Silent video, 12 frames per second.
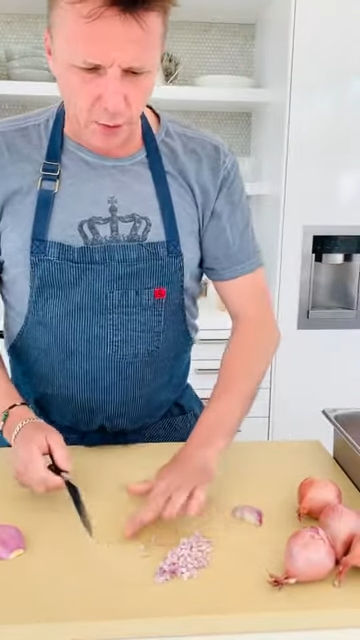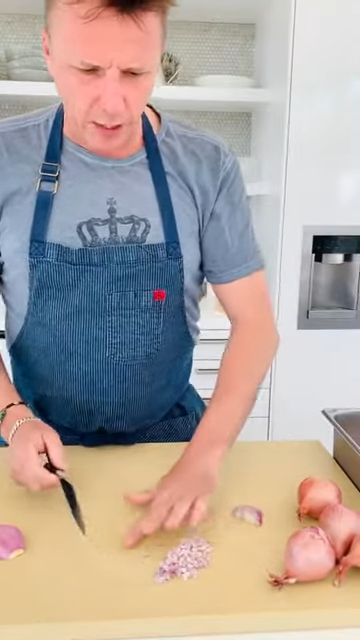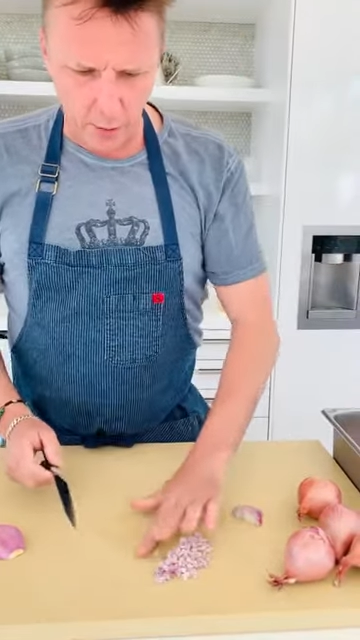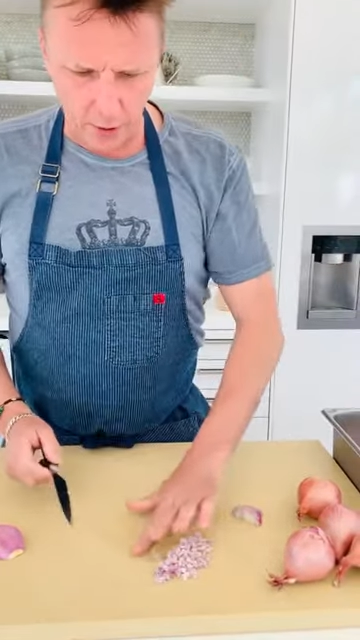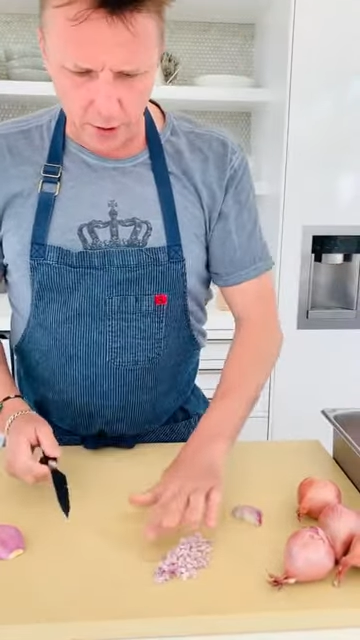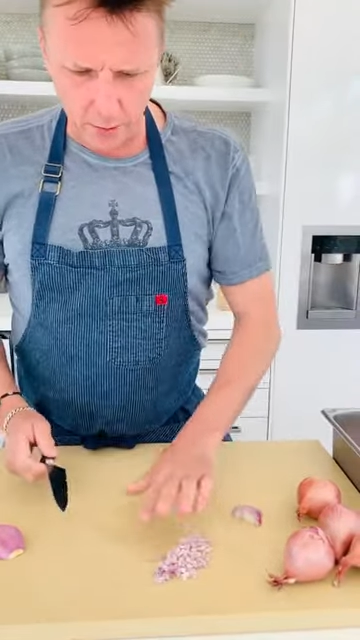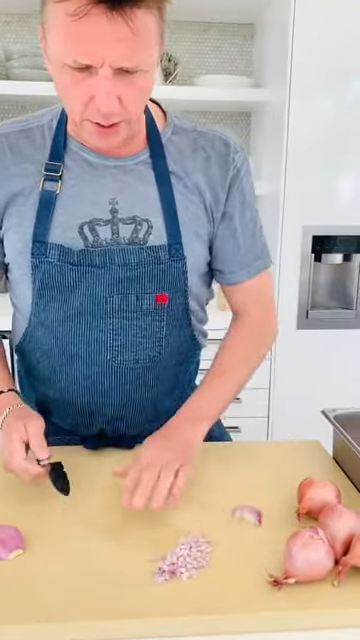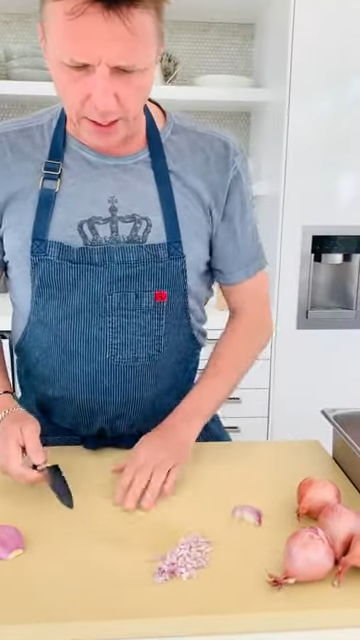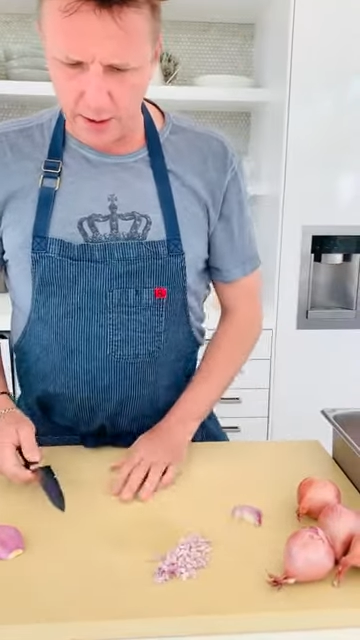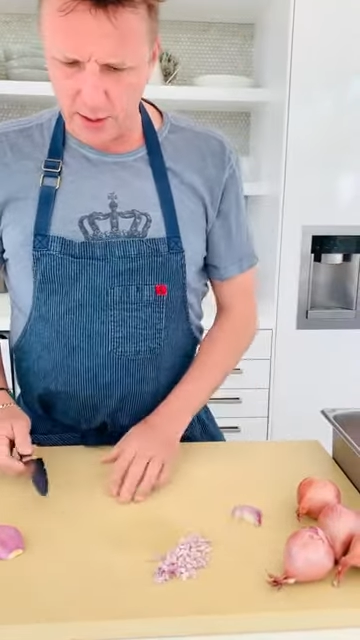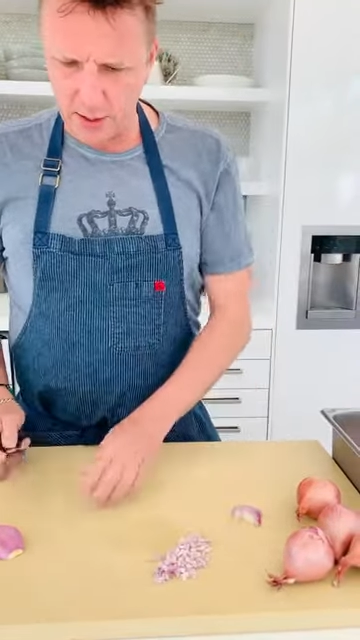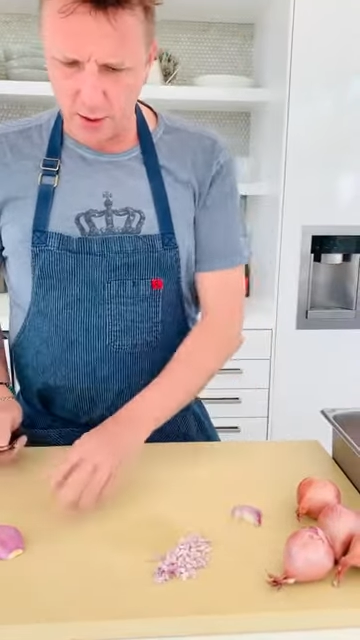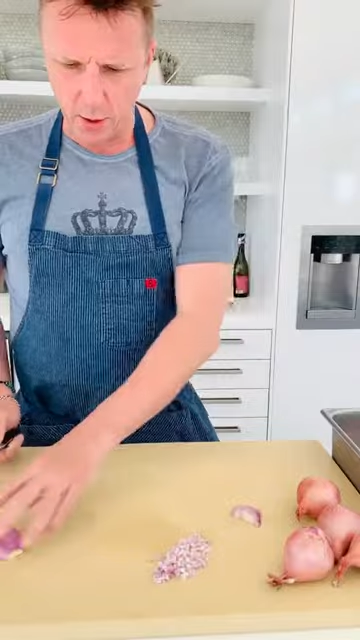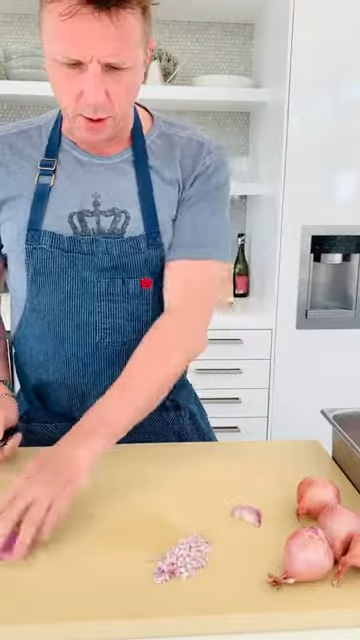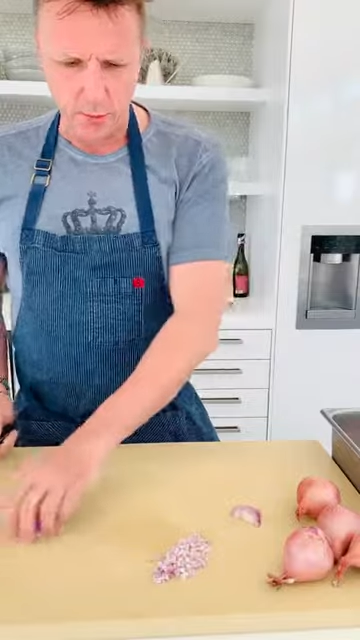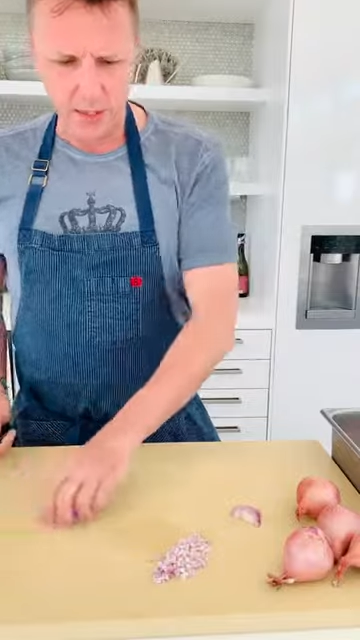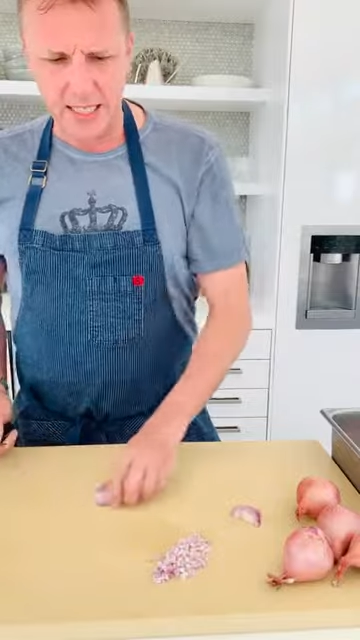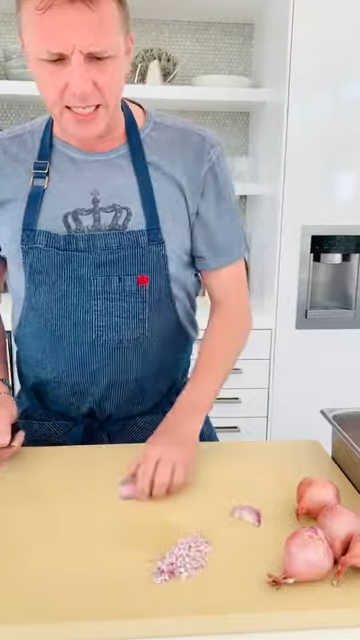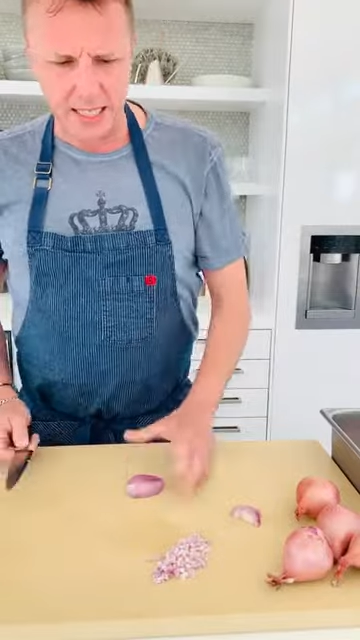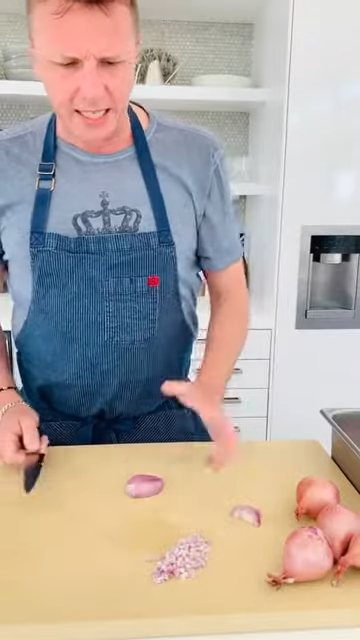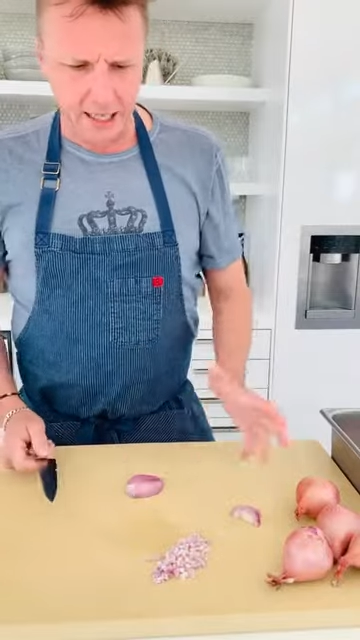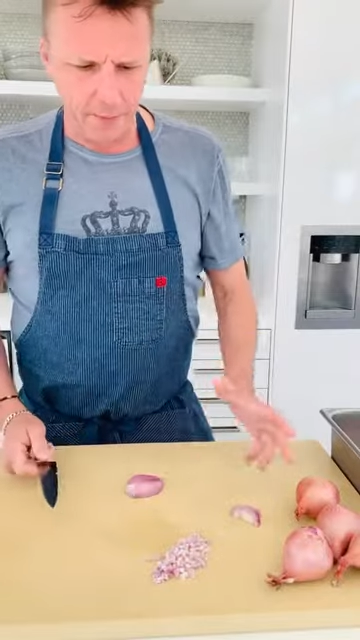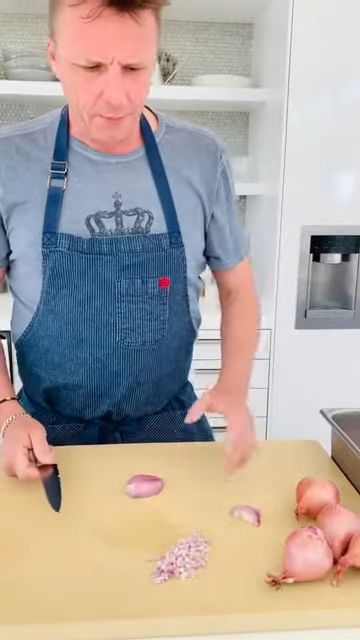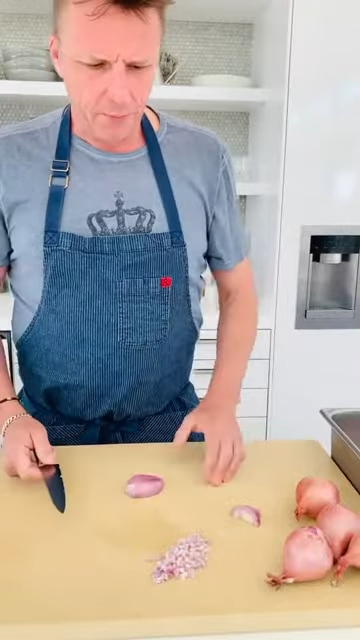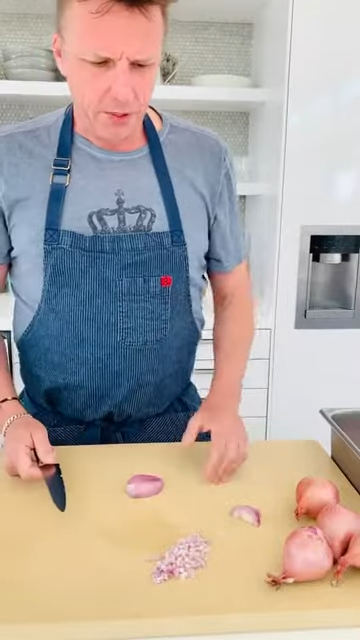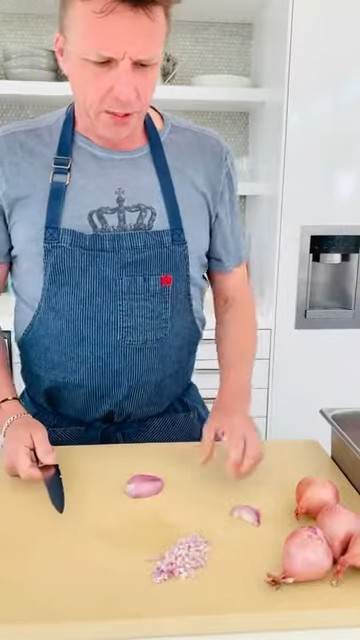When I worked in Paris, they'd call them ciselés.